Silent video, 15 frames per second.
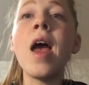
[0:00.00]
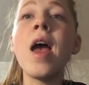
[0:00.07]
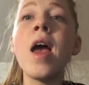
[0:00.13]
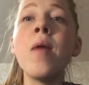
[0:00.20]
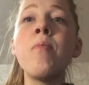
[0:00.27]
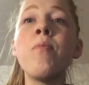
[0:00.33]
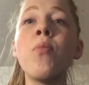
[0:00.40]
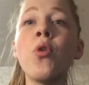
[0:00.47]

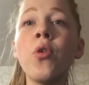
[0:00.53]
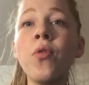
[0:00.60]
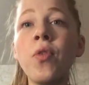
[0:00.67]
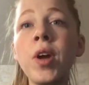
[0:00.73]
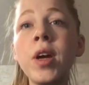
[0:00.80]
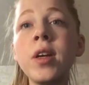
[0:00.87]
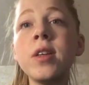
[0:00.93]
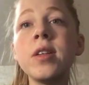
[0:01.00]
a
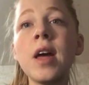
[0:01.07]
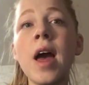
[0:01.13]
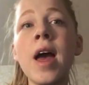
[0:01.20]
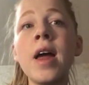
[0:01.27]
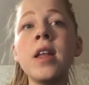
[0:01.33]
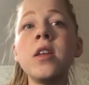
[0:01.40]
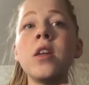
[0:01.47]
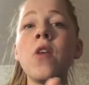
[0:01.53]
perfect
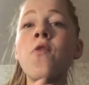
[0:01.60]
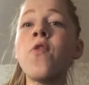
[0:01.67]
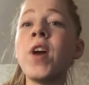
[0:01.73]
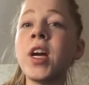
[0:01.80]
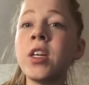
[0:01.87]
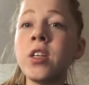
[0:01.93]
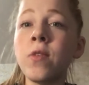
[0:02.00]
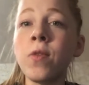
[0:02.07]
and
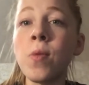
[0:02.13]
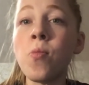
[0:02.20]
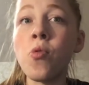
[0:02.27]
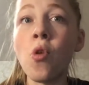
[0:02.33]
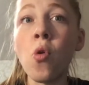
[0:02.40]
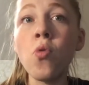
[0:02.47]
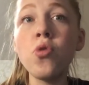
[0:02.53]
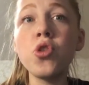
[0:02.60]
effective
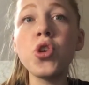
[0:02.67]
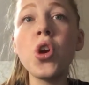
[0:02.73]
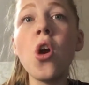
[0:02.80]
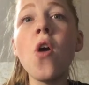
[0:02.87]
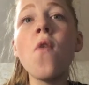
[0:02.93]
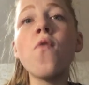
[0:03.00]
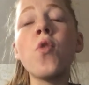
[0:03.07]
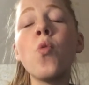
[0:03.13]
approach
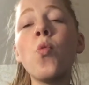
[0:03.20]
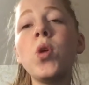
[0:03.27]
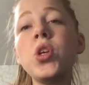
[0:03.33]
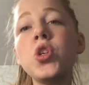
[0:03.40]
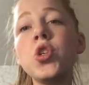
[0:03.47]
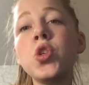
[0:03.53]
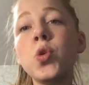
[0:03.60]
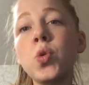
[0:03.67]
from
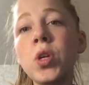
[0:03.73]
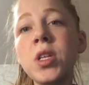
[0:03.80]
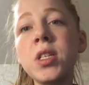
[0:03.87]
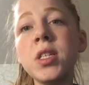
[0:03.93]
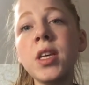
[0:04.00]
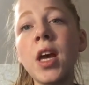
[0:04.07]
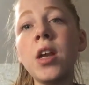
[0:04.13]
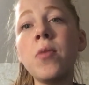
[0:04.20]
which
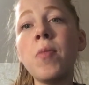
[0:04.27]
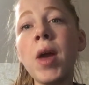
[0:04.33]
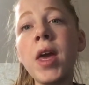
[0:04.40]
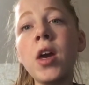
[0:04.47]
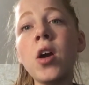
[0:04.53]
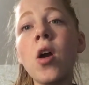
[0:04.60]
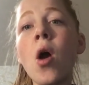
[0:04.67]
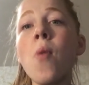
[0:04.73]
students can
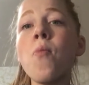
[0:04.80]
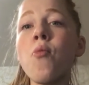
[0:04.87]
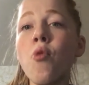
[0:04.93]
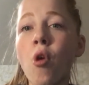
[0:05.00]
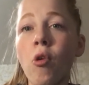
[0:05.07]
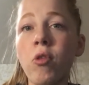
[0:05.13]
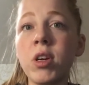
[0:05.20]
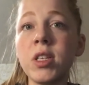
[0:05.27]
make
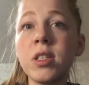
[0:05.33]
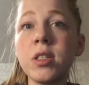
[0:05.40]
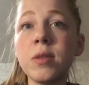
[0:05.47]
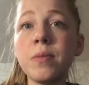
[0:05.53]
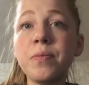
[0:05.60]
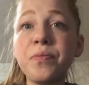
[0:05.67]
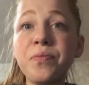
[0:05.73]
progress.